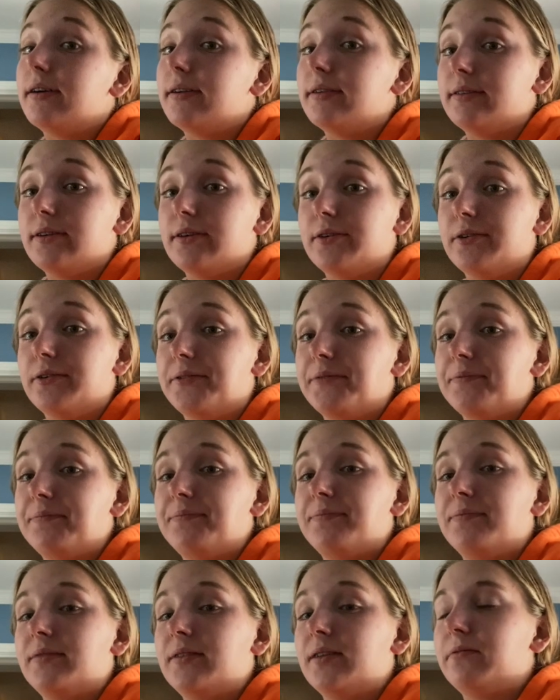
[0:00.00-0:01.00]
So
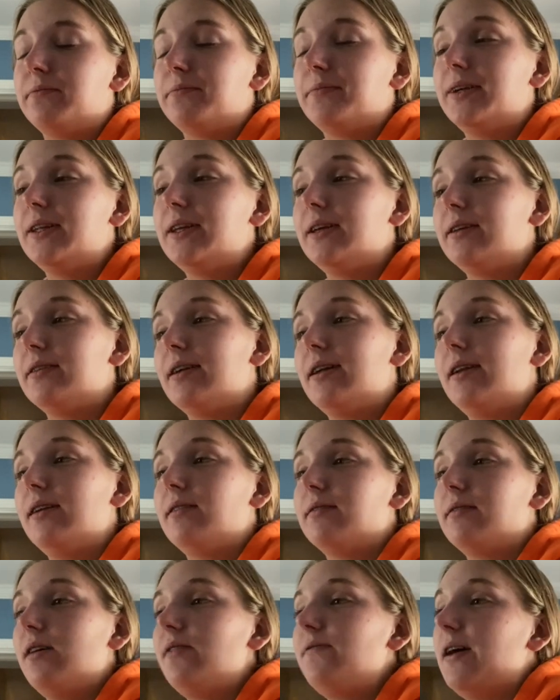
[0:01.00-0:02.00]
really exciting
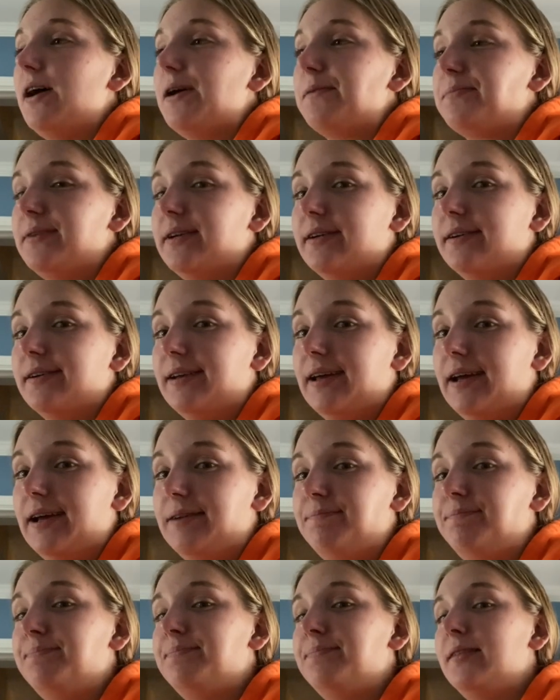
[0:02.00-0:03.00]
stuff happening
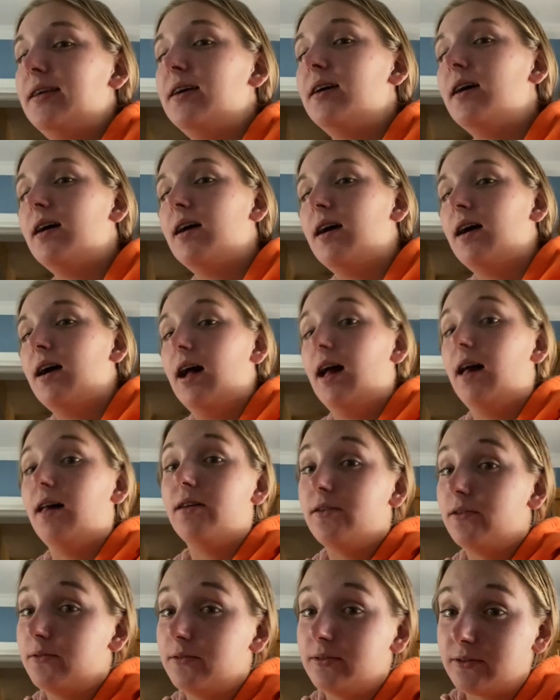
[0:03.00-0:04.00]
today. I
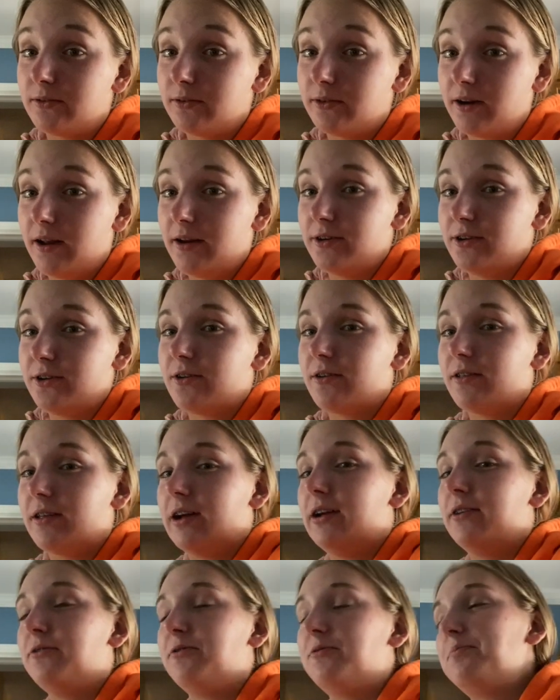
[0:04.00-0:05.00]
don't know what's going on in your
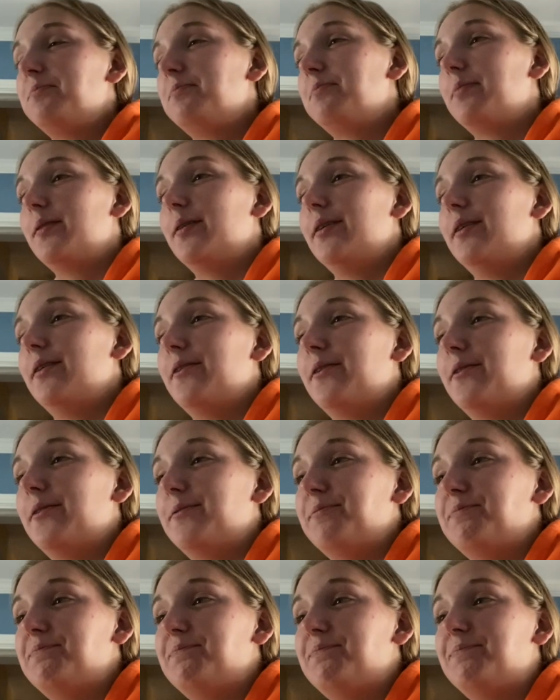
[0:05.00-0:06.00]
life, but
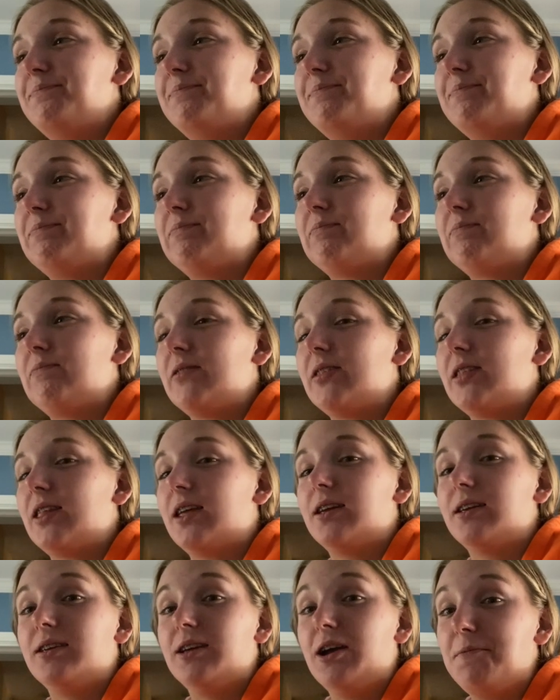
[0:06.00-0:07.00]
um,
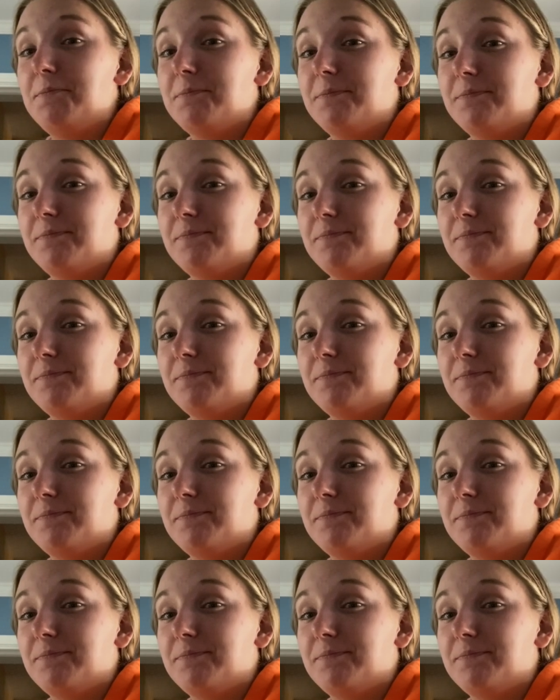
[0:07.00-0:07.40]
yep.